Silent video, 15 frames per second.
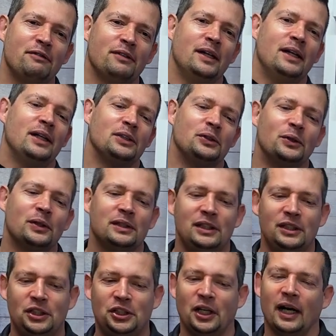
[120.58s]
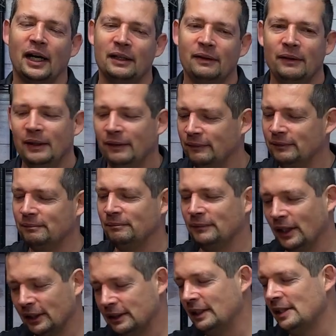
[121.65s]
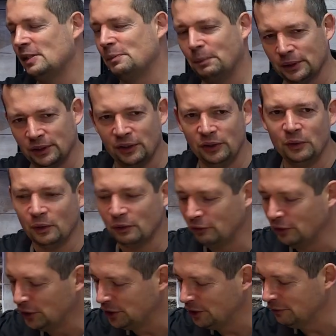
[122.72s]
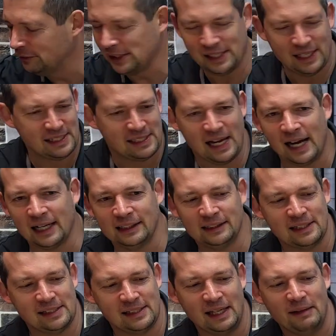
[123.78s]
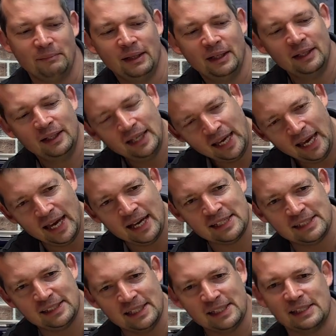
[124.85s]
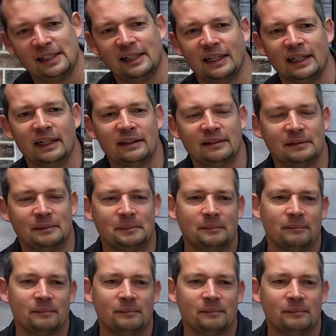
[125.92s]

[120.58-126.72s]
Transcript: 13 gen, not this, but the newer version of this, exactly the same, has this thing in it.